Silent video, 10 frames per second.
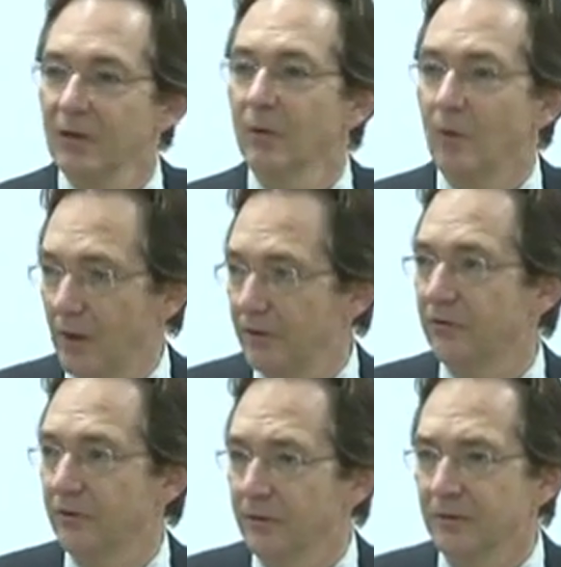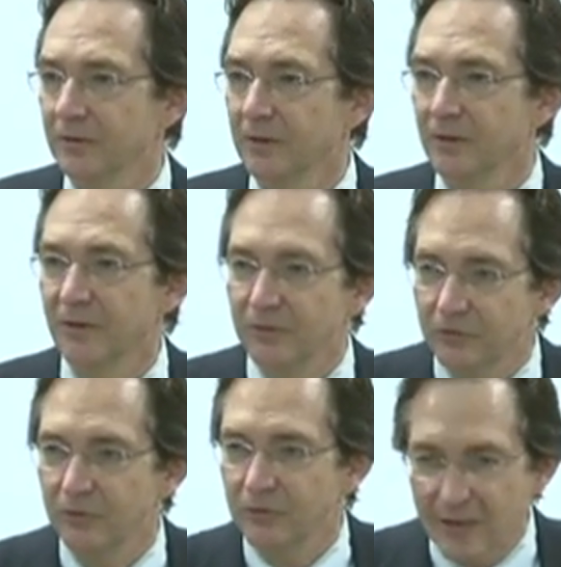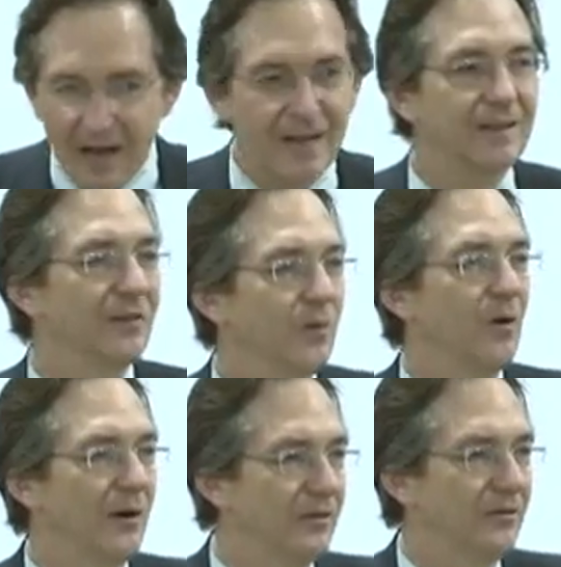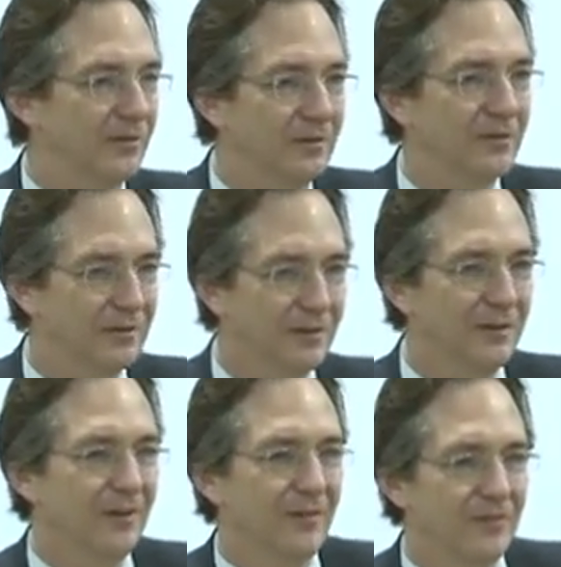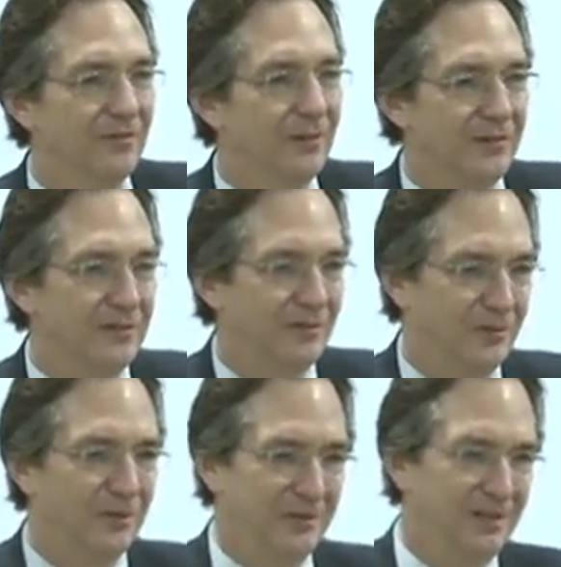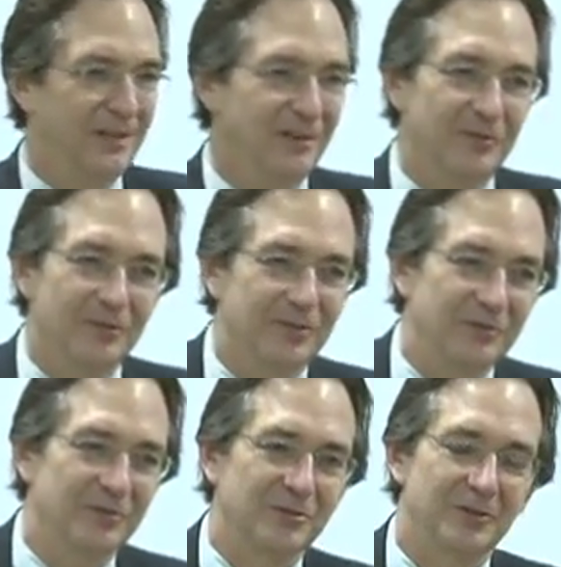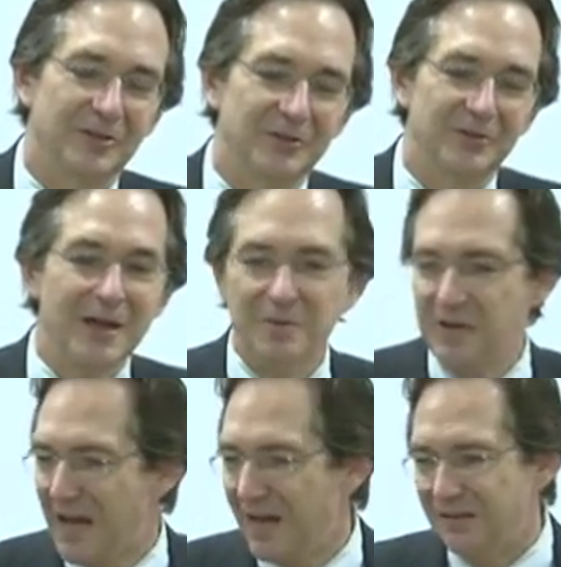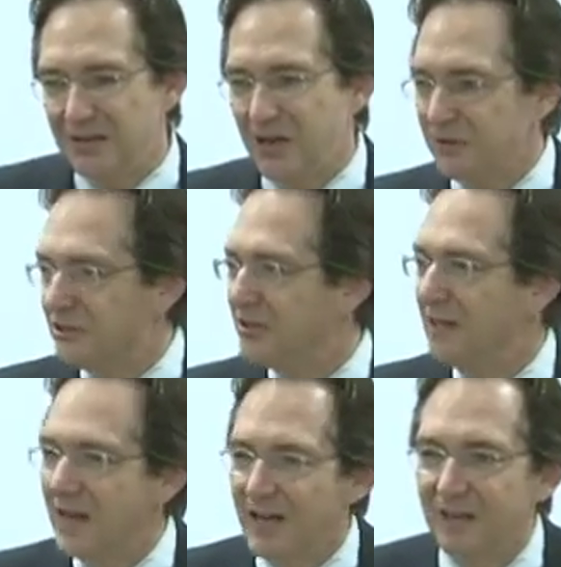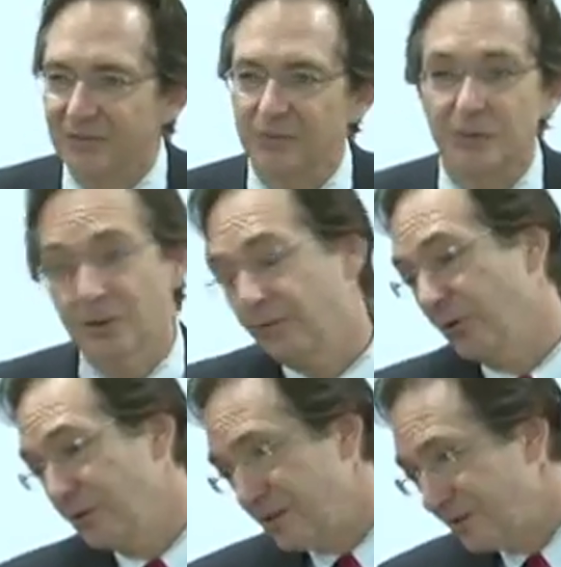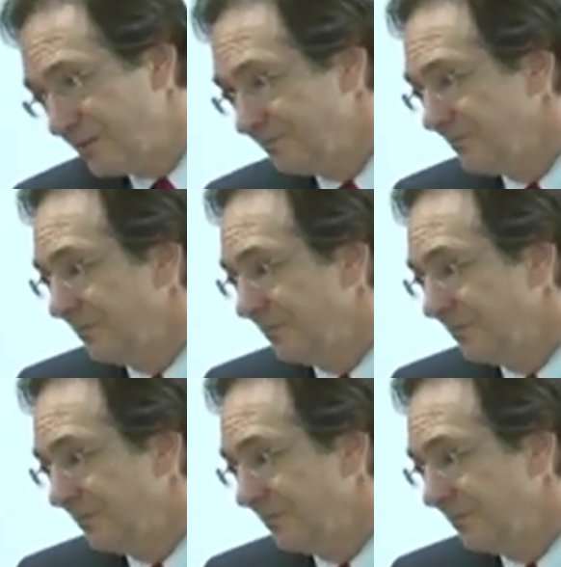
get a water turtle. Do not get a water turtle very difficult to care for those little critters. And we had, you know, snakes, which of course is,